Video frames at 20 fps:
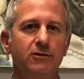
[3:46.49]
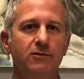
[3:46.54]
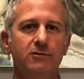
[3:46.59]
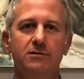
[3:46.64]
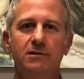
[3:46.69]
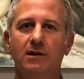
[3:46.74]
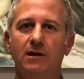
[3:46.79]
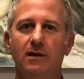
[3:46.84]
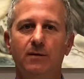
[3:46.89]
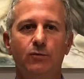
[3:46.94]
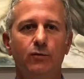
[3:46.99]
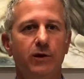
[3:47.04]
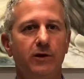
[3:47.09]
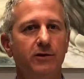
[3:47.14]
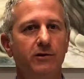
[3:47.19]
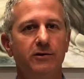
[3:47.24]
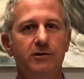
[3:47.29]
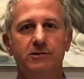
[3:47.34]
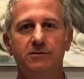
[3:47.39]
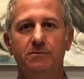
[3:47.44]
Girls Club,
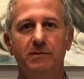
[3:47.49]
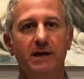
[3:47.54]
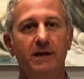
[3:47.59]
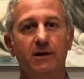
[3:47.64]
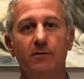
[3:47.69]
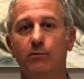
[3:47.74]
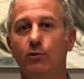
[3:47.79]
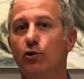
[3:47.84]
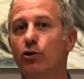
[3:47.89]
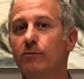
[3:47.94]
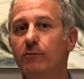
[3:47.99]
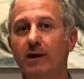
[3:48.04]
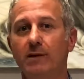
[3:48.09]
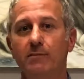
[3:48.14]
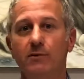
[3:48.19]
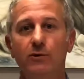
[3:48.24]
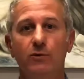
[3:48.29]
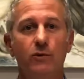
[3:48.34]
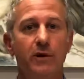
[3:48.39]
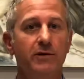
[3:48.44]
whether it's being a board
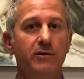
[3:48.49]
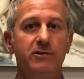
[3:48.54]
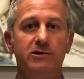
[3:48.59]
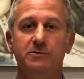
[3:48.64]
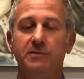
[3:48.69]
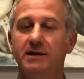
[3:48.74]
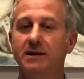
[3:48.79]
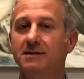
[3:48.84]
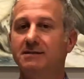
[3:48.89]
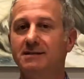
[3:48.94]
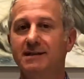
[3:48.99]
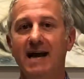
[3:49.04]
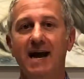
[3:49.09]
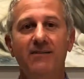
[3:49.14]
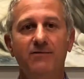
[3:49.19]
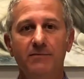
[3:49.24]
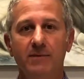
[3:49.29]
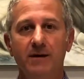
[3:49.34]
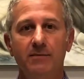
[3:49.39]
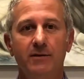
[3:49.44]
member, whether it's being a
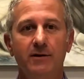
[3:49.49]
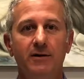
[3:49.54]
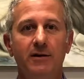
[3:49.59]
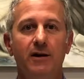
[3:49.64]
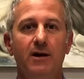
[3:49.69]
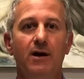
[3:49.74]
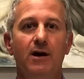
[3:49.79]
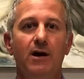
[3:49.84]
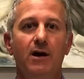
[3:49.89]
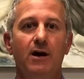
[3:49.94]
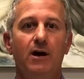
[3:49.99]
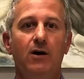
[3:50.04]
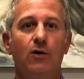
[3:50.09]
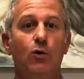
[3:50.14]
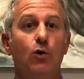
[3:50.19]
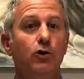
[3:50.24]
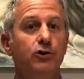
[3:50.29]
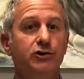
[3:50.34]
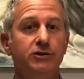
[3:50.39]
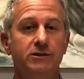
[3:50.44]
staff member,
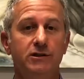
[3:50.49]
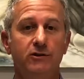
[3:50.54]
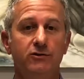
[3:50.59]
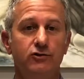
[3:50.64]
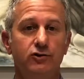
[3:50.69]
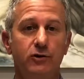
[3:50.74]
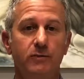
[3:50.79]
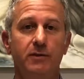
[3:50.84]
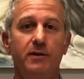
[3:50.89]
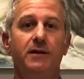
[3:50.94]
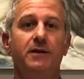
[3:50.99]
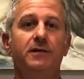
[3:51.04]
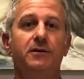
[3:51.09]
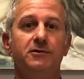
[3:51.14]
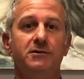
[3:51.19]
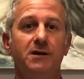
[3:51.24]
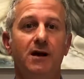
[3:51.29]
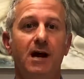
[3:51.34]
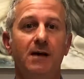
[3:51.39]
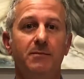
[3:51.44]
uh, or just contributing
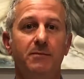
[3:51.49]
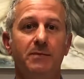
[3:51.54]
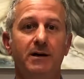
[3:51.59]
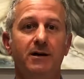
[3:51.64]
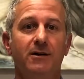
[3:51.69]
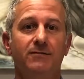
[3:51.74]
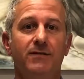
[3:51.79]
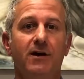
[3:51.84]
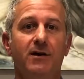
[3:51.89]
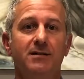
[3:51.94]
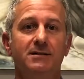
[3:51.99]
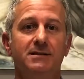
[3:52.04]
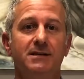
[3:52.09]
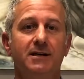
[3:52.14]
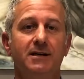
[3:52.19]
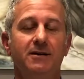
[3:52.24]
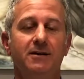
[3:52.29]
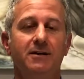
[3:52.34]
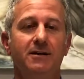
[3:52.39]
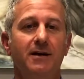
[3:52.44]
their time and being a
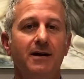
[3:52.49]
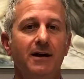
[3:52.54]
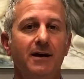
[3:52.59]
volunteer.